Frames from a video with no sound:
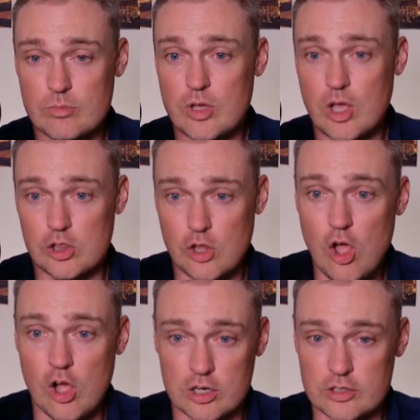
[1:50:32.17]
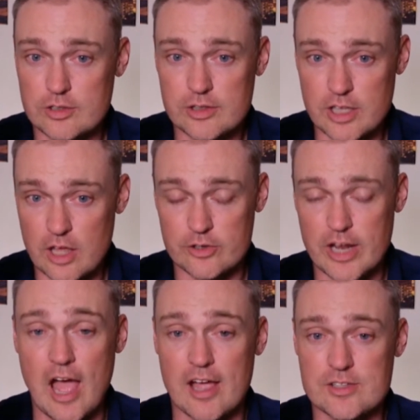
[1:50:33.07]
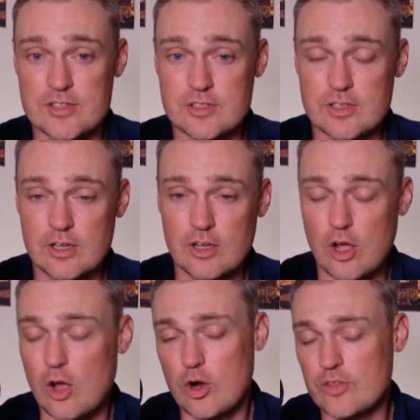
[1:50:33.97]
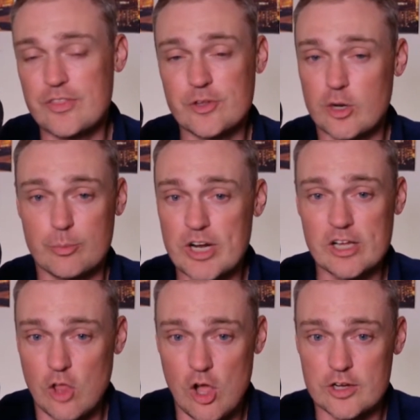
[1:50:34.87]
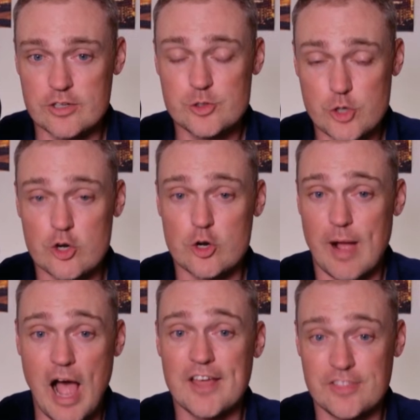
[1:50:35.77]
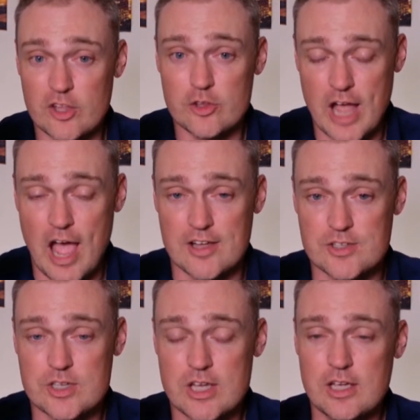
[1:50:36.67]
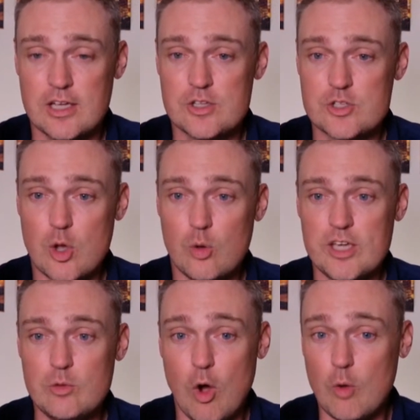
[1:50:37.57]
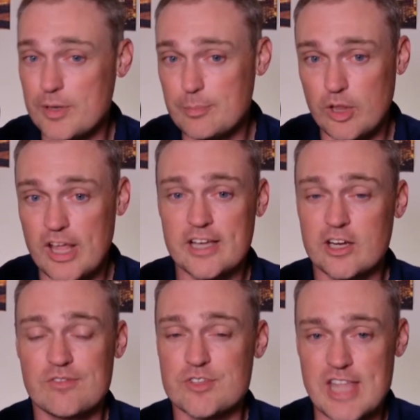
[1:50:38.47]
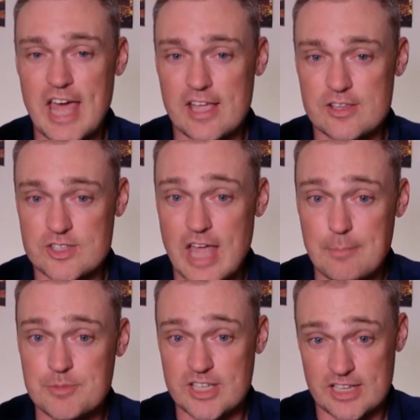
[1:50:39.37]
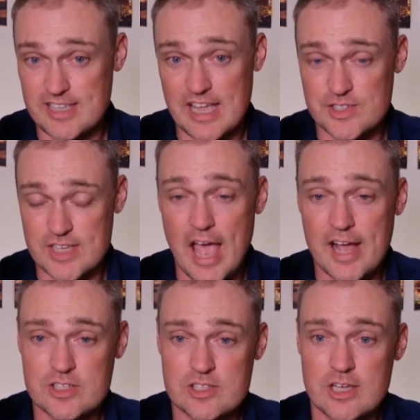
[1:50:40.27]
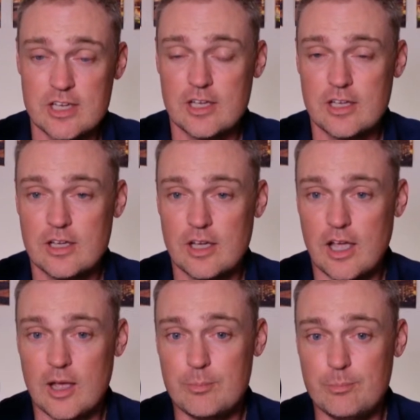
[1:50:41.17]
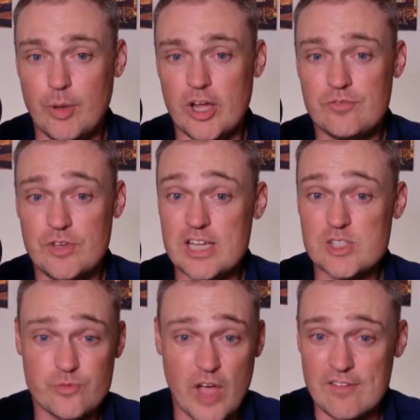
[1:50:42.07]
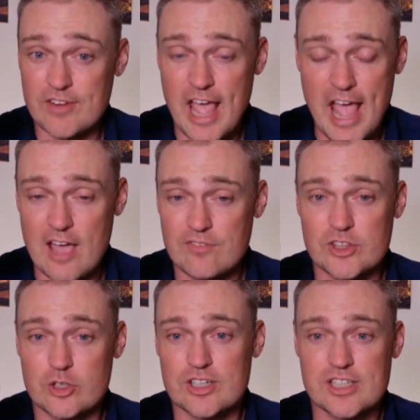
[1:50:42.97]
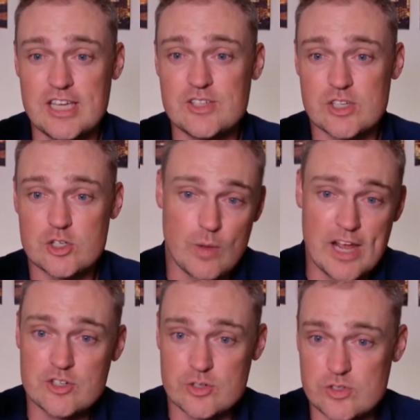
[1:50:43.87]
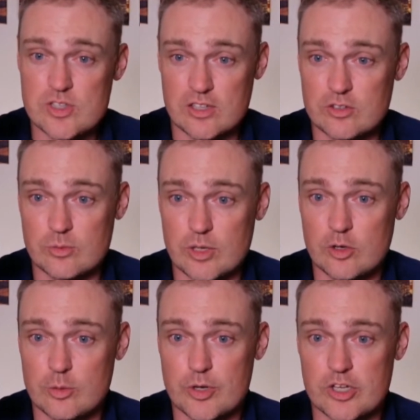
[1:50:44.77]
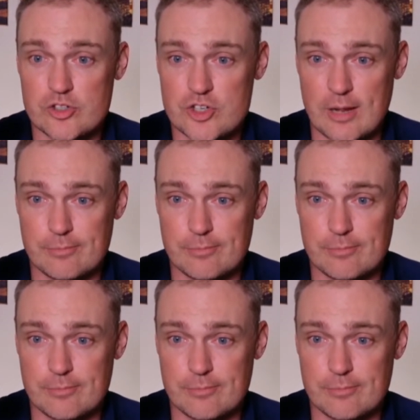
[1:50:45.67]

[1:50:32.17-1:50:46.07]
along the other guys, or that they're going to bring along Turner behind the other guys. So he won't be playing enough snaps to get 10 sacks. But if he gets 5.5 and they're in key situations, then you're in pretty good shape.